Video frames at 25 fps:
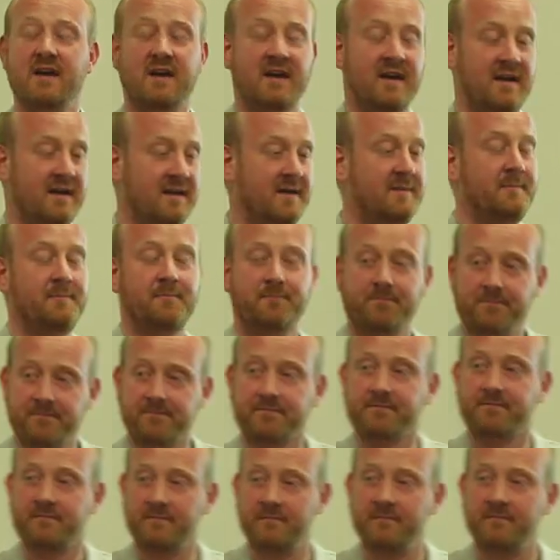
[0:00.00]
Yeah,
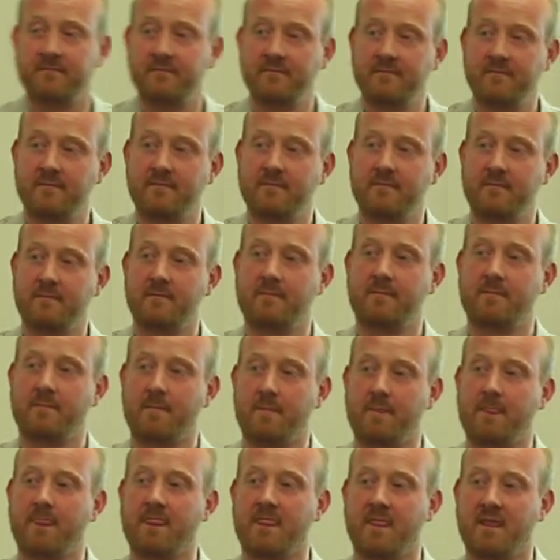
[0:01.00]
they'll
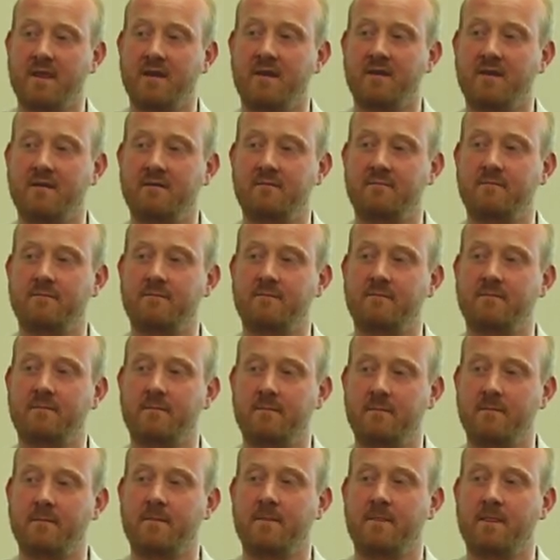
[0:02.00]
pay you direct as long
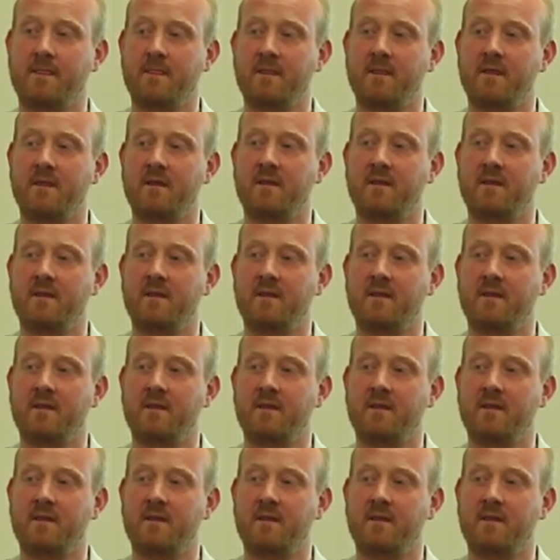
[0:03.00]
as they are